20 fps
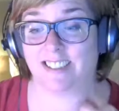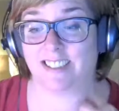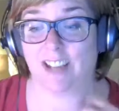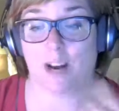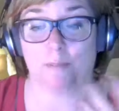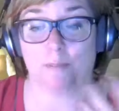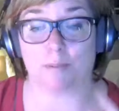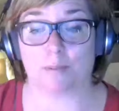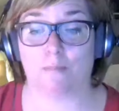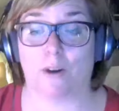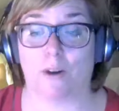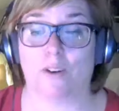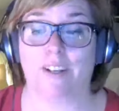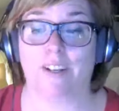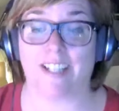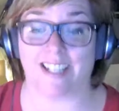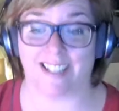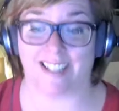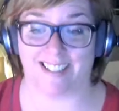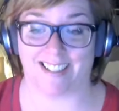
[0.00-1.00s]
promoting
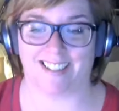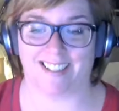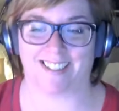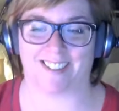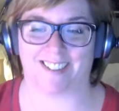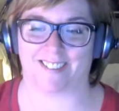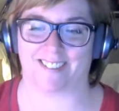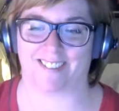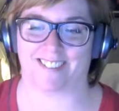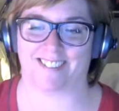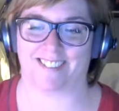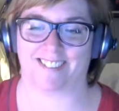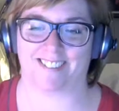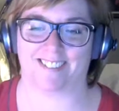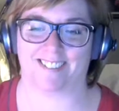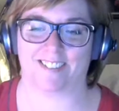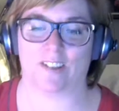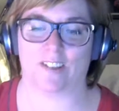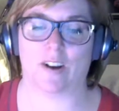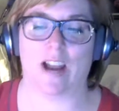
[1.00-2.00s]
it either.
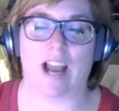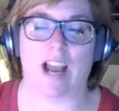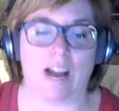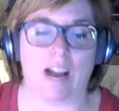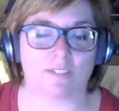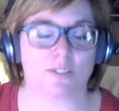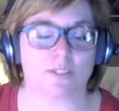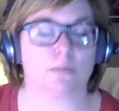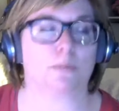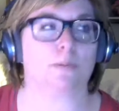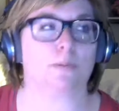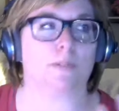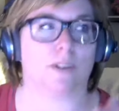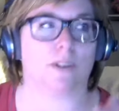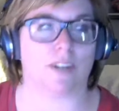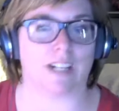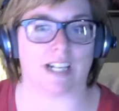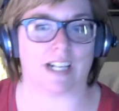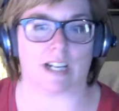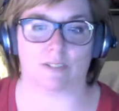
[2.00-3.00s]
You have to promote
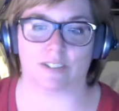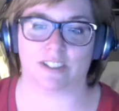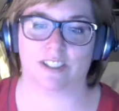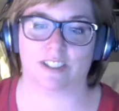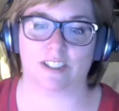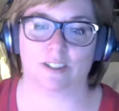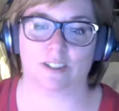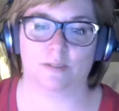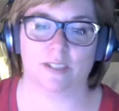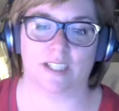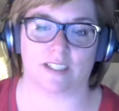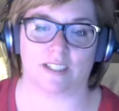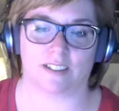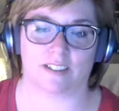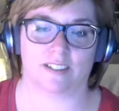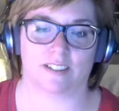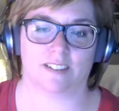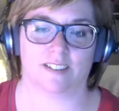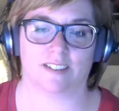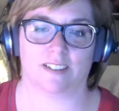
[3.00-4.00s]
it every single week.
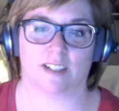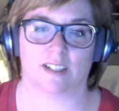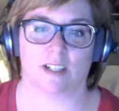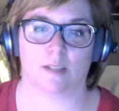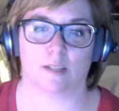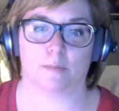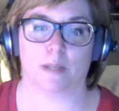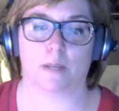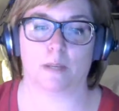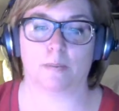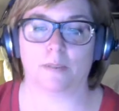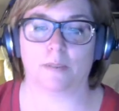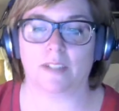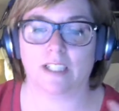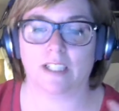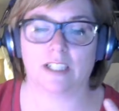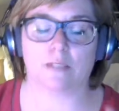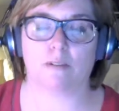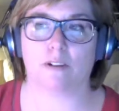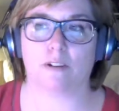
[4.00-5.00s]
People need
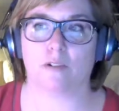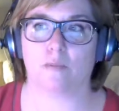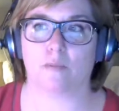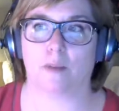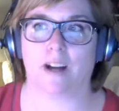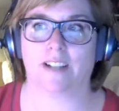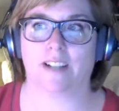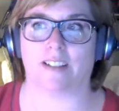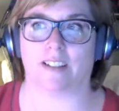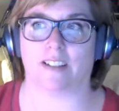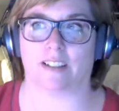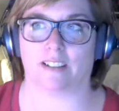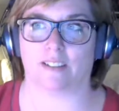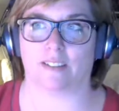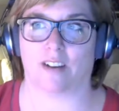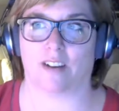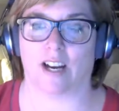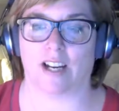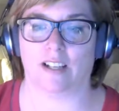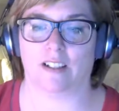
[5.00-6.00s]
to be reminded,
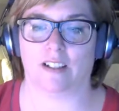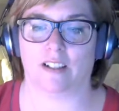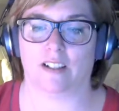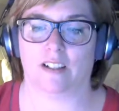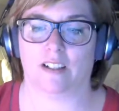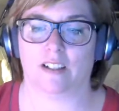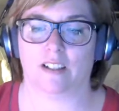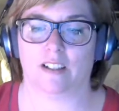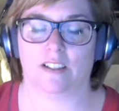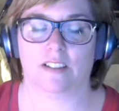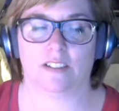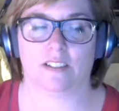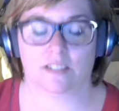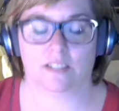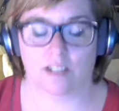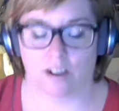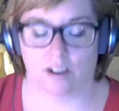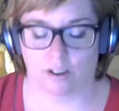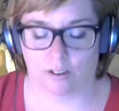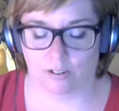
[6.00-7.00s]
right?
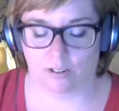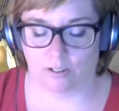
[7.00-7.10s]
So